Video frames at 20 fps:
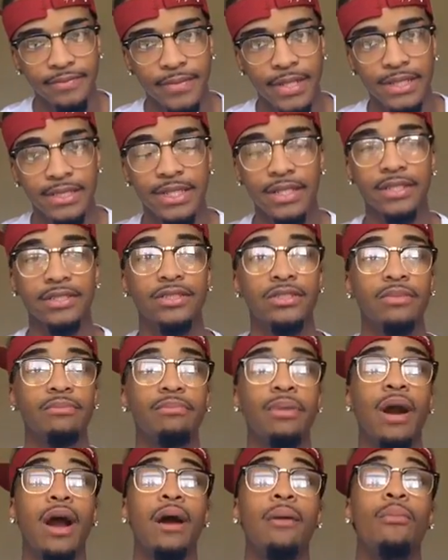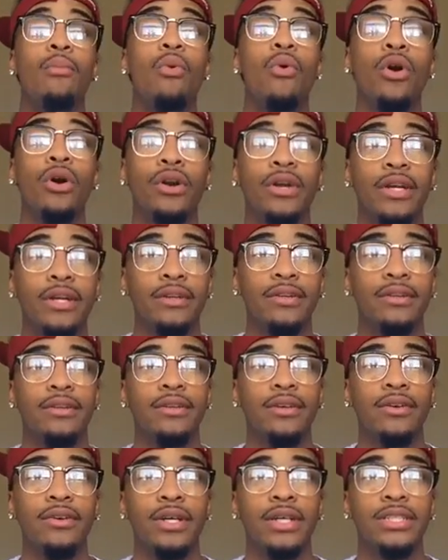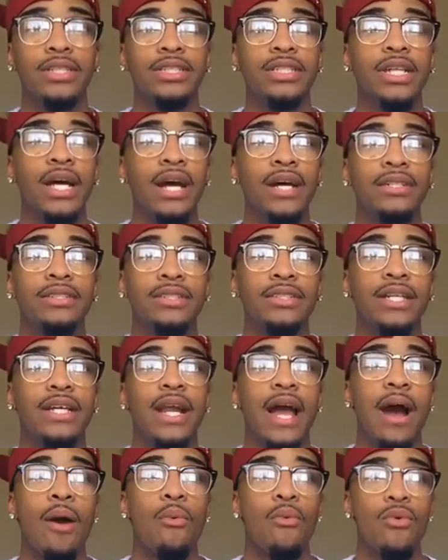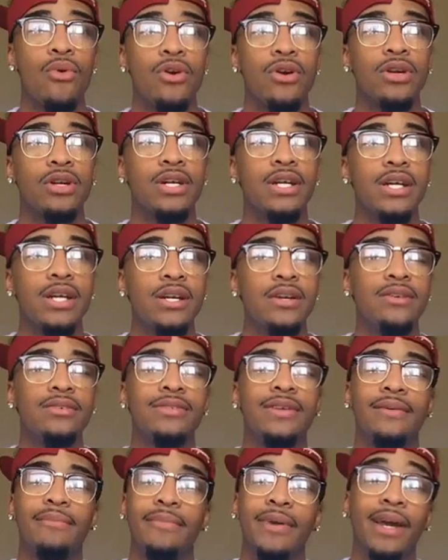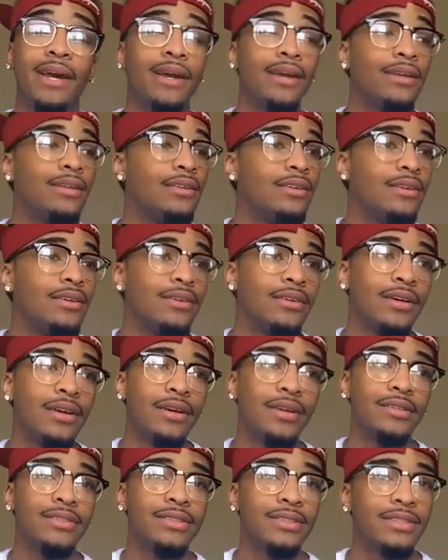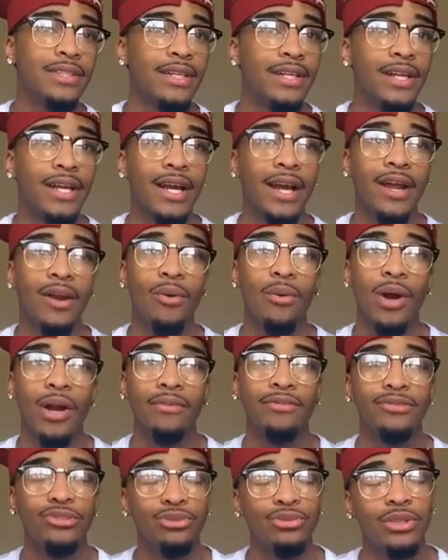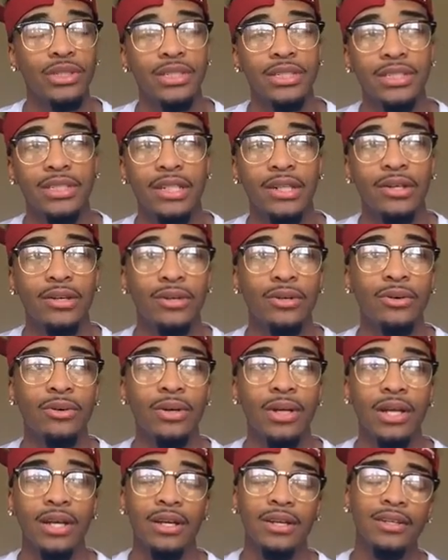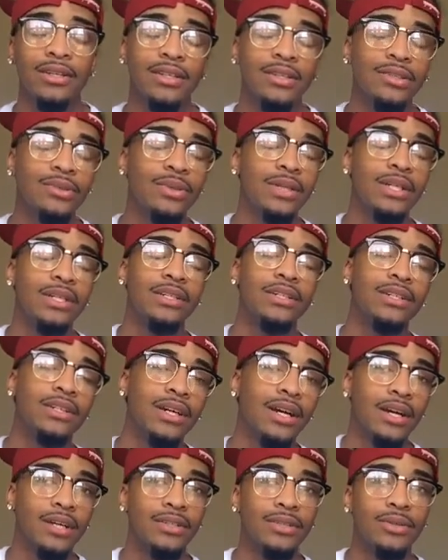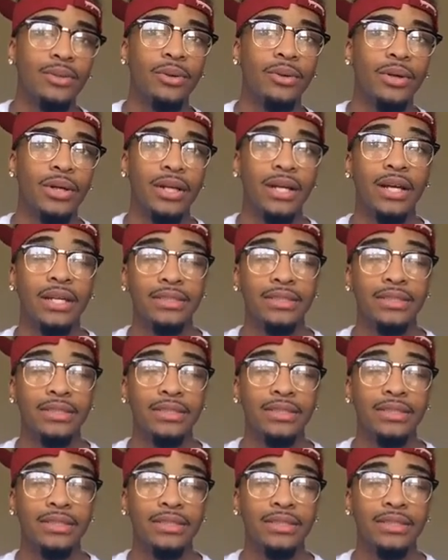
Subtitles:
I said, but I'm working. Okay, she's not understanding. I work. He was like, man, look, I understand. I got a wife and two kids at home. Look, you get in your car. You go ahead.